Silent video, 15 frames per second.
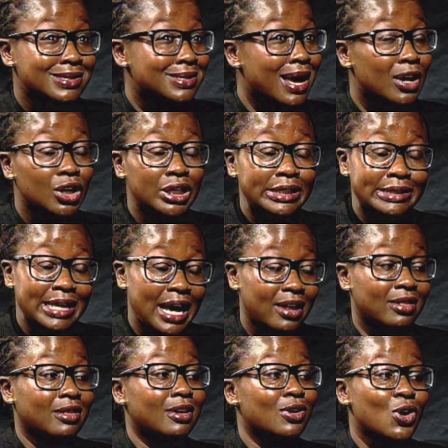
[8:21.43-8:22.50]
not a good
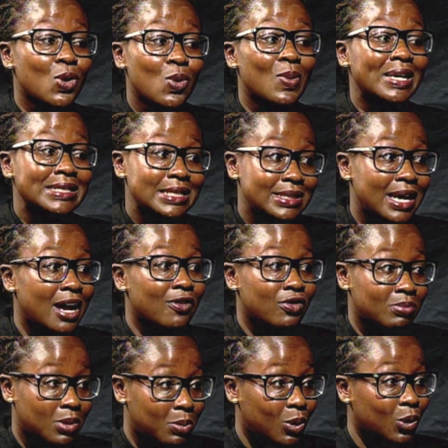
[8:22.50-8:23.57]
death, and no one wants to die
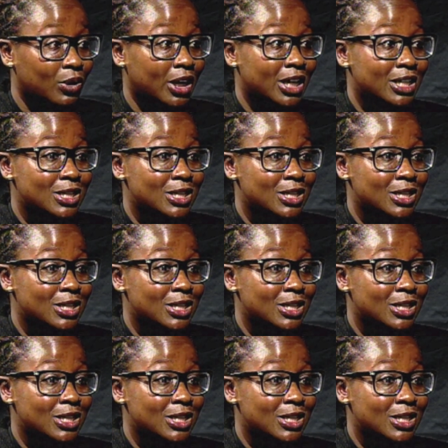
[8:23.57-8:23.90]
from Ebola.